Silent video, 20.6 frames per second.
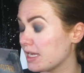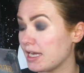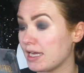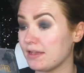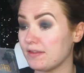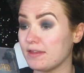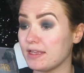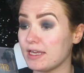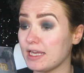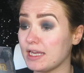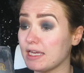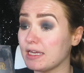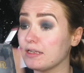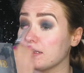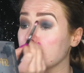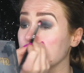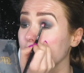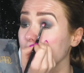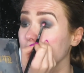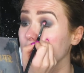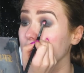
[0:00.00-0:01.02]
And
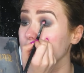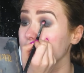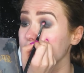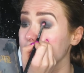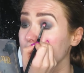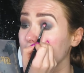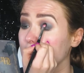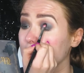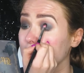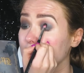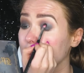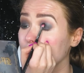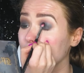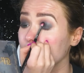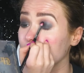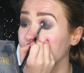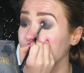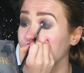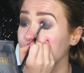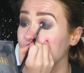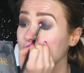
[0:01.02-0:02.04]
then you can take a
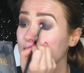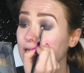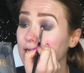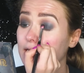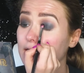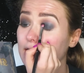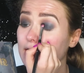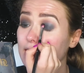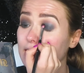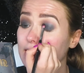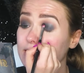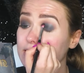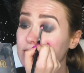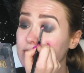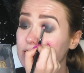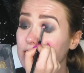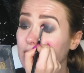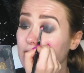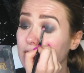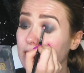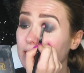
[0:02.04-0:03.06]
little bit and
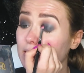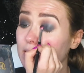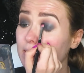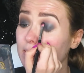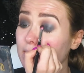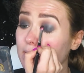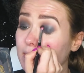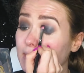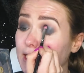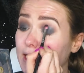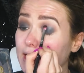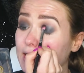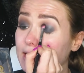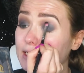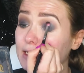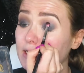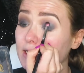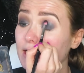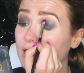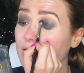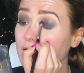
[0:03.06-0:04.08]
start
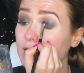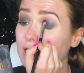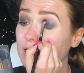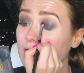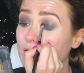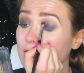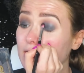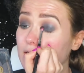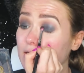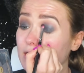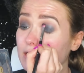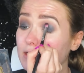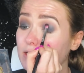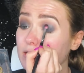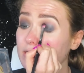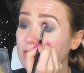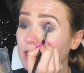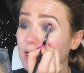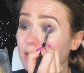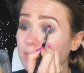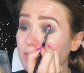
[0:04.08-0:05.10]
blending out the
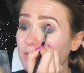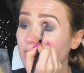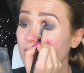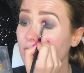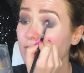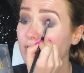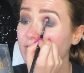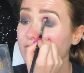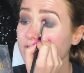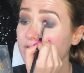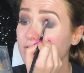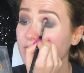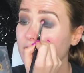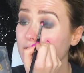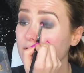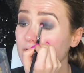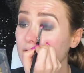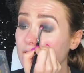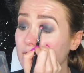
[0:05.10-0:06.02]
top off it.